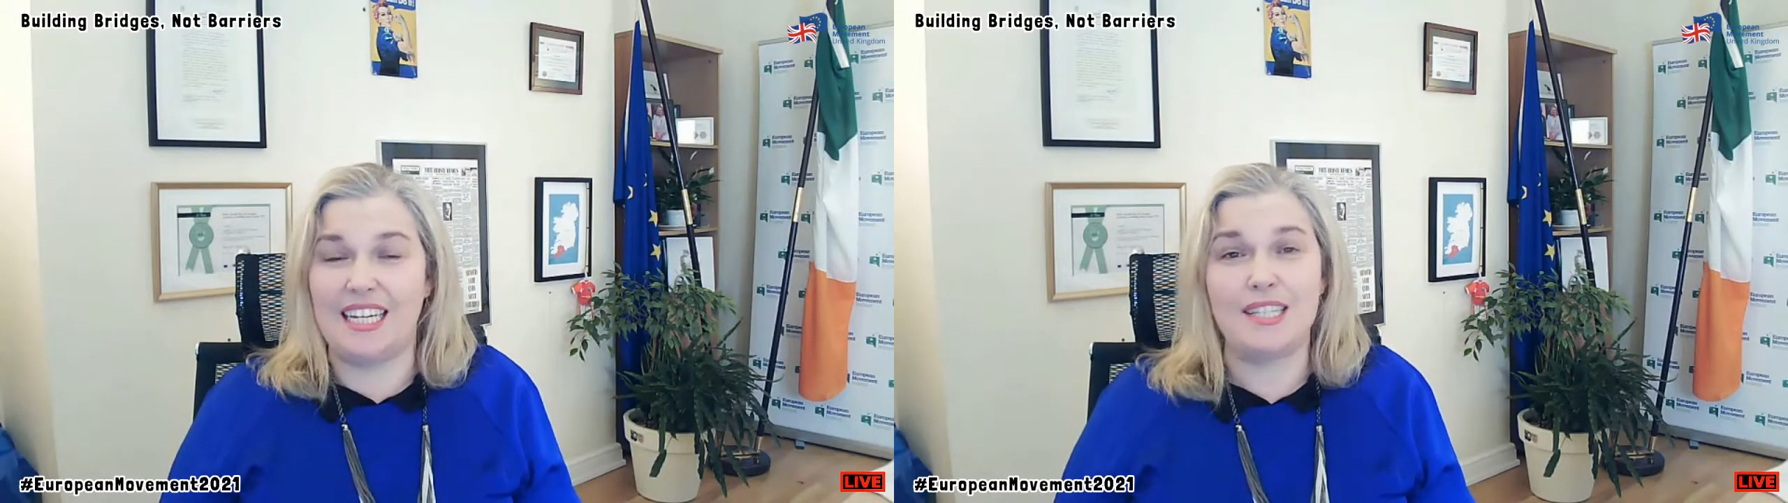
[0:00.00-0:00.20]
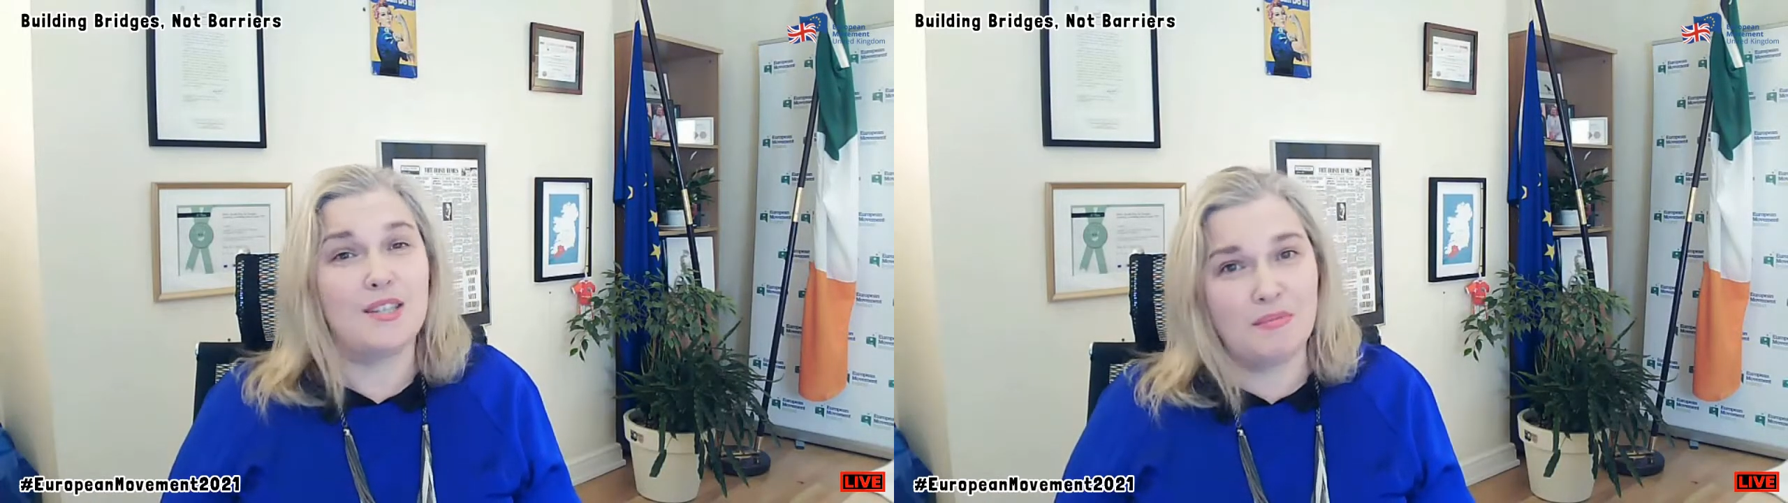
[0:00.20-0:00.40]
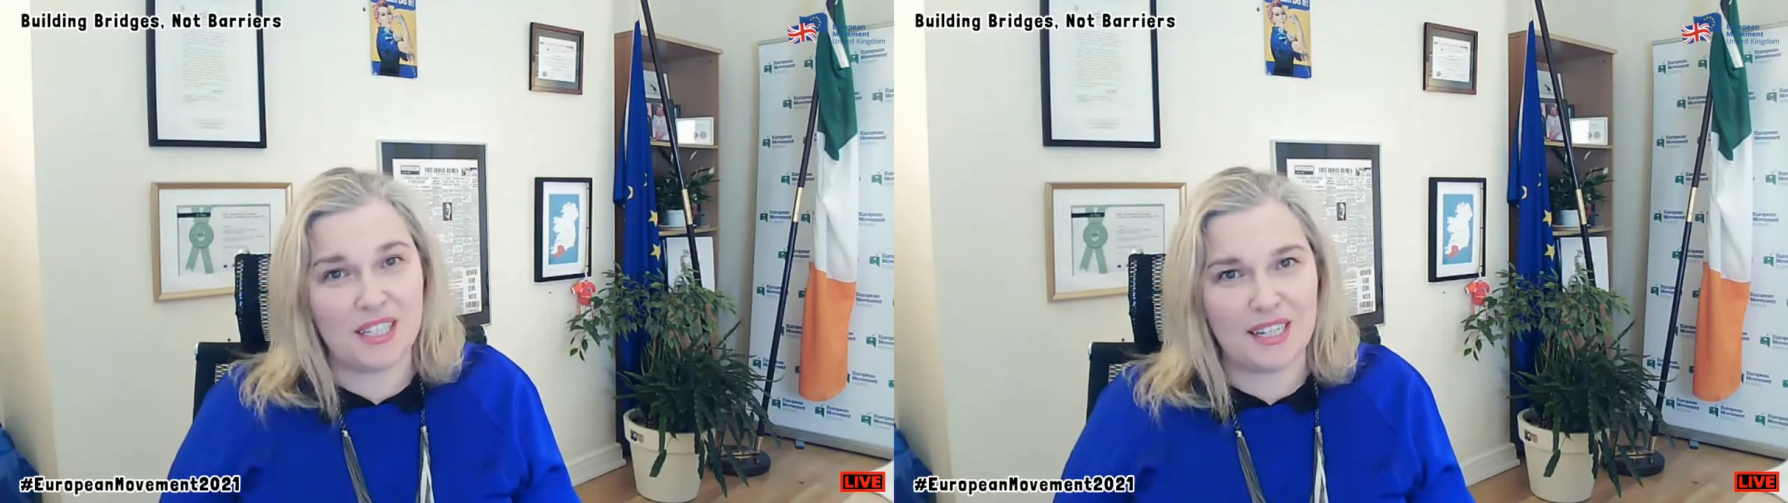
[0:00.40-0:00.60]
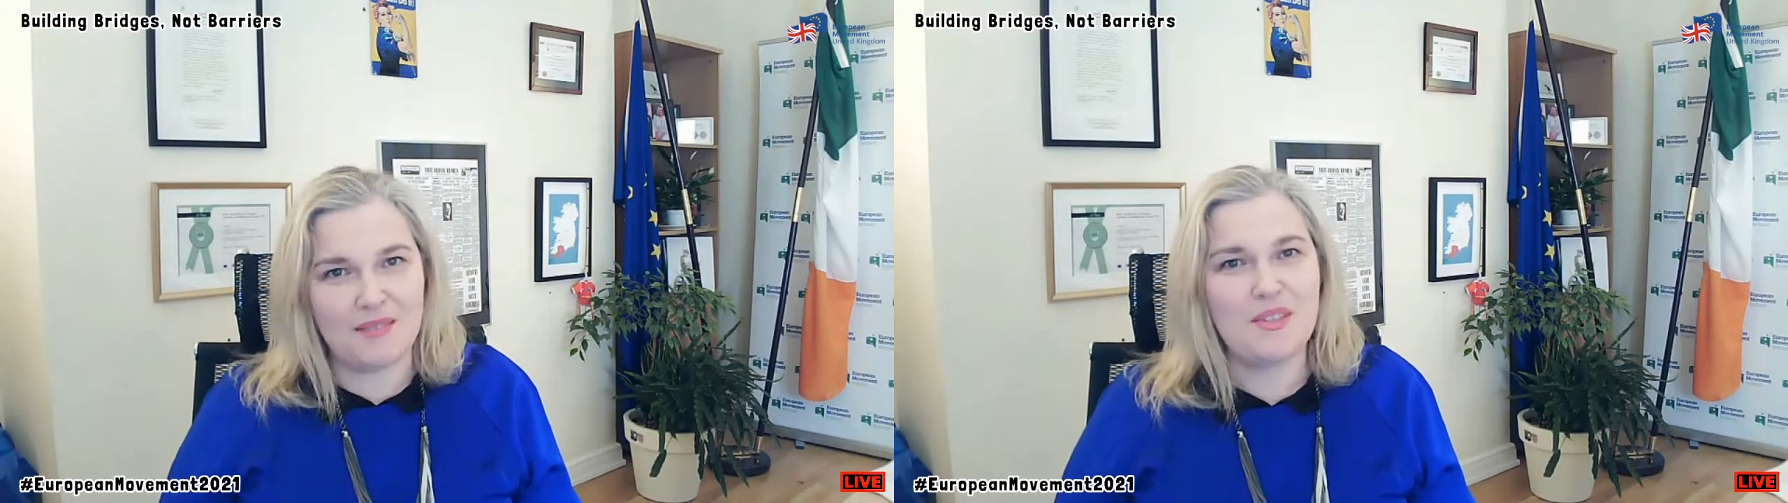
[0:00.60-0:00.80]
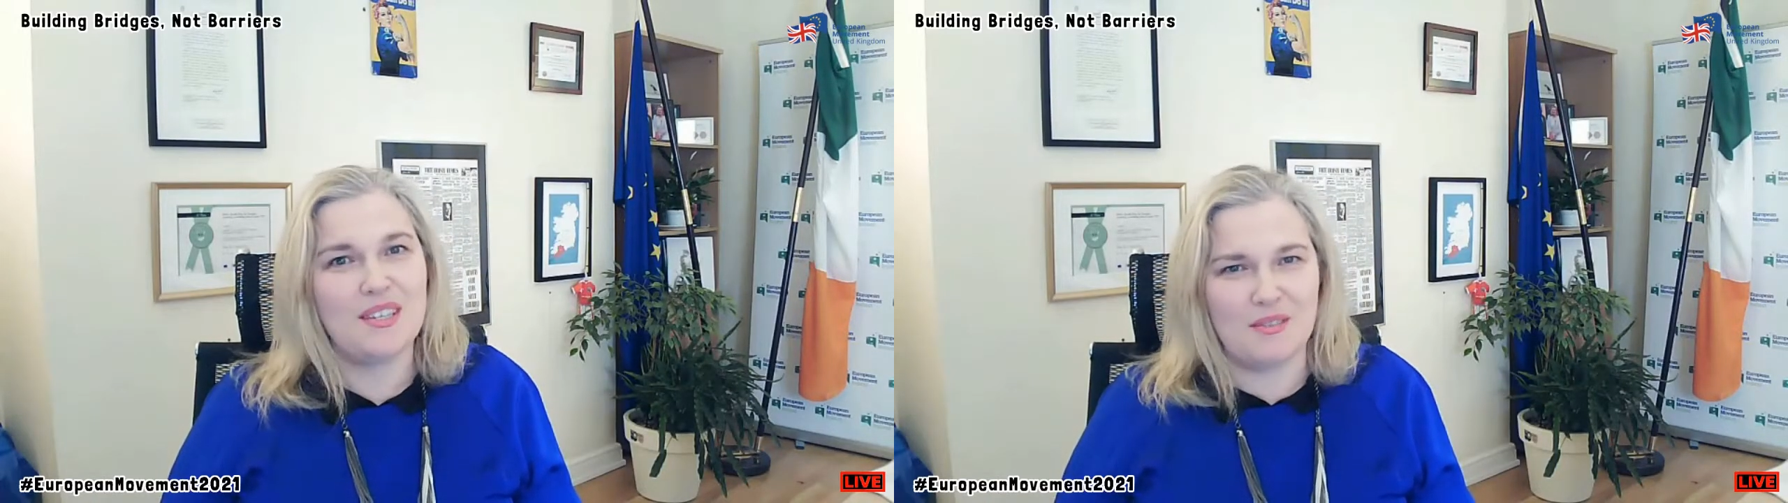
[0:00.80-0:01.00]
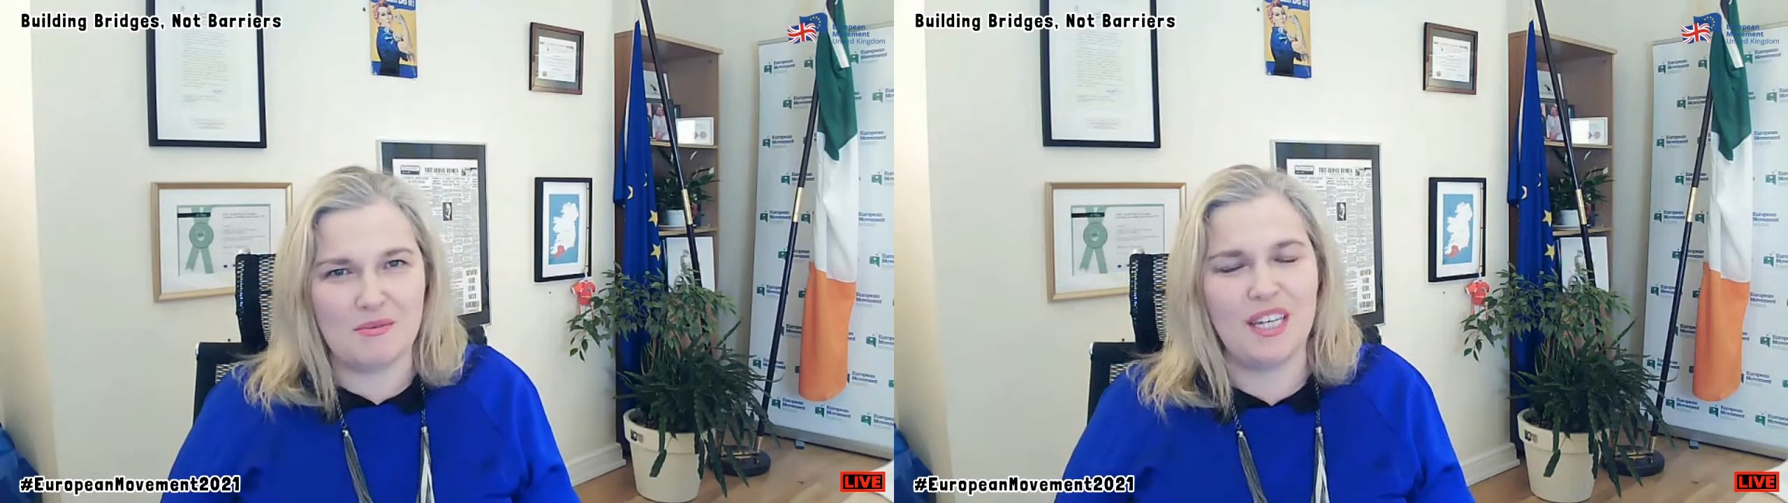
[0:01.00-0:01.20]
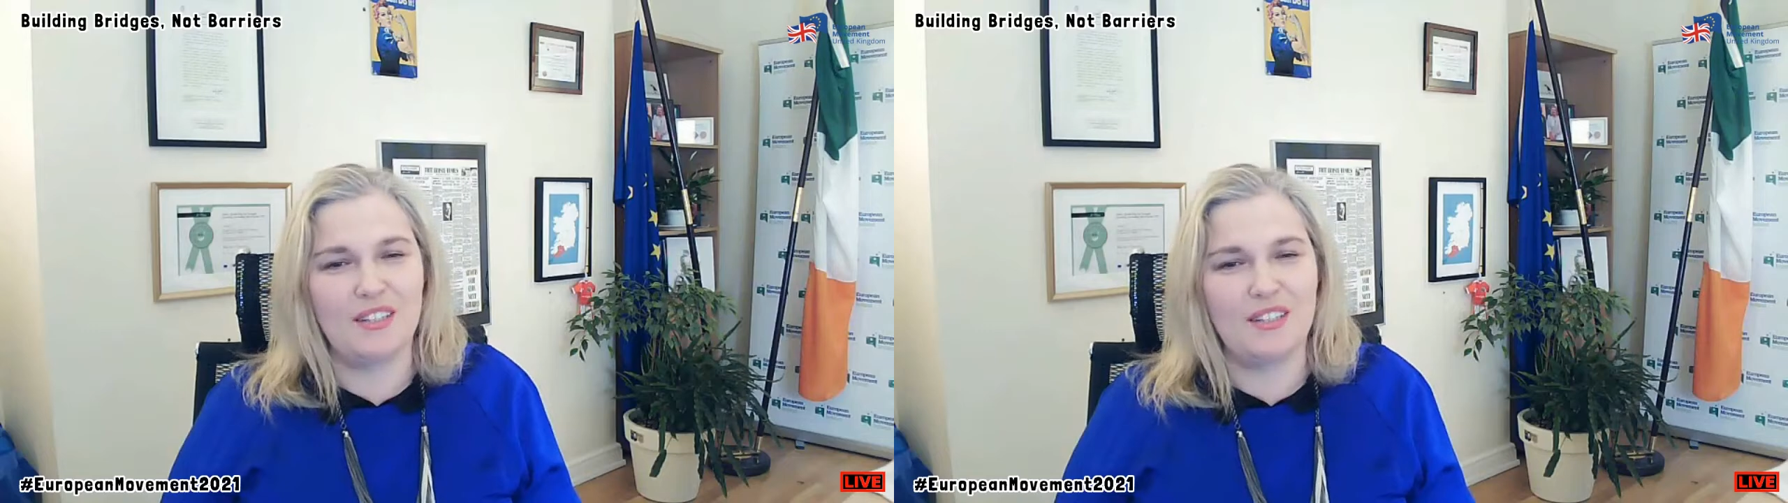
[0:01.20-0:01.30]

And sometimes we